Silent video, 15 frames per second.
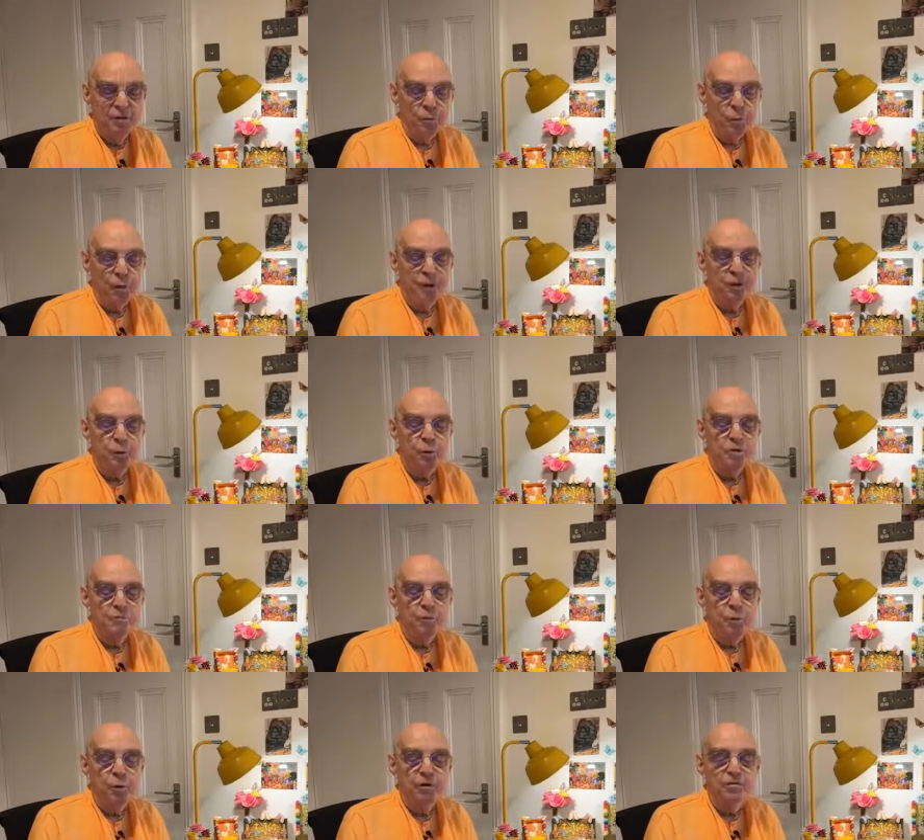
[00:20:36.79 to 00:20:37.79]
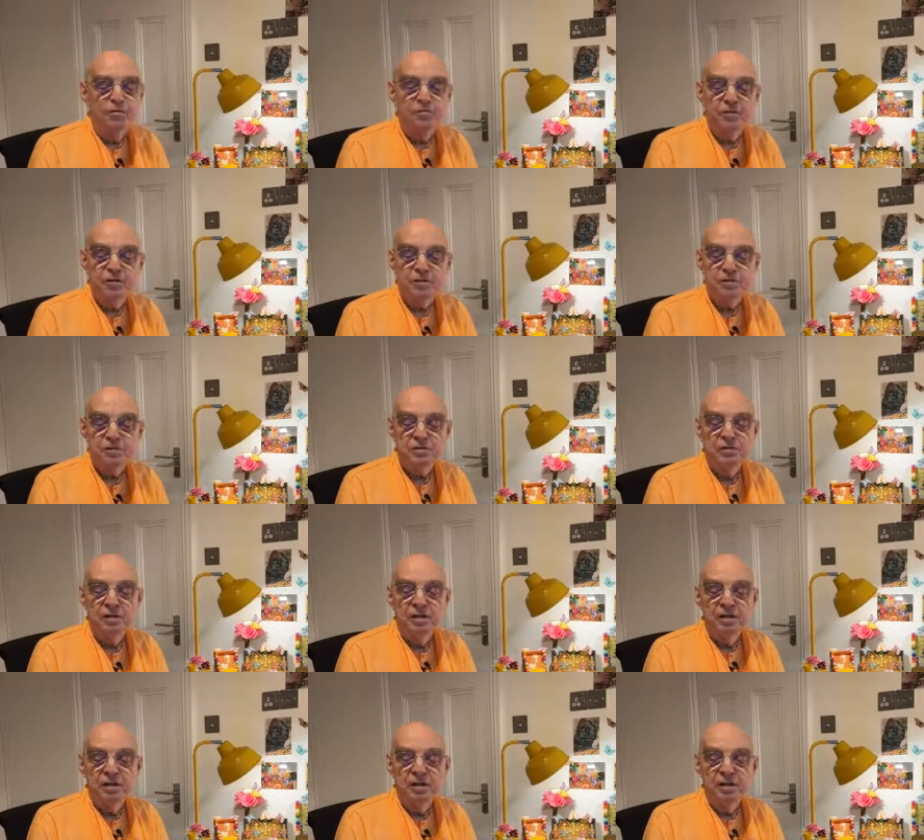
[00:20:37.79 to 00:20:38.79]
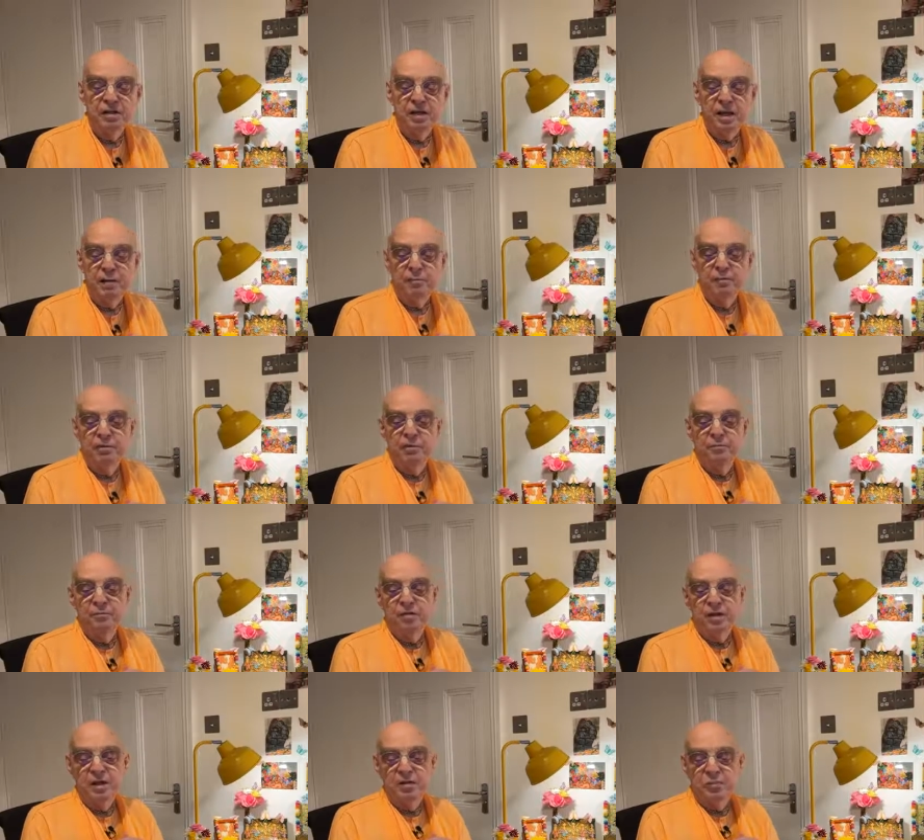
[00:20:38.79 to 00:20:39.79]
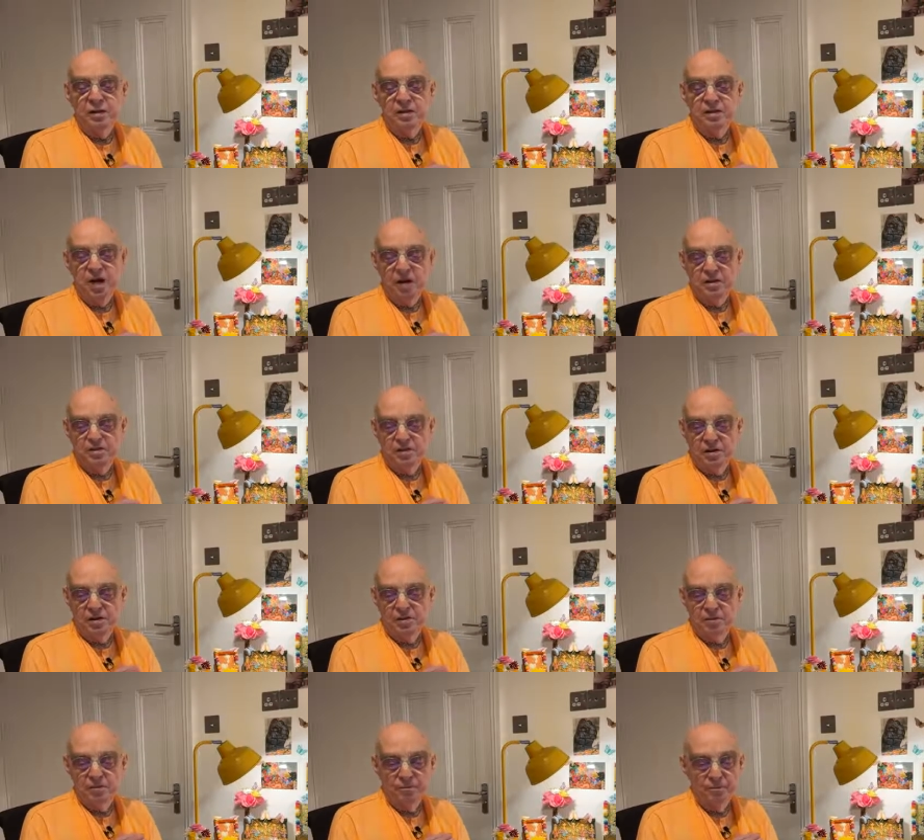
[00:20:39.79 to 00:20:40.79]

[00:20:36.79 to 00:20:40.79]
The one who was born first he named Hiranyaksha,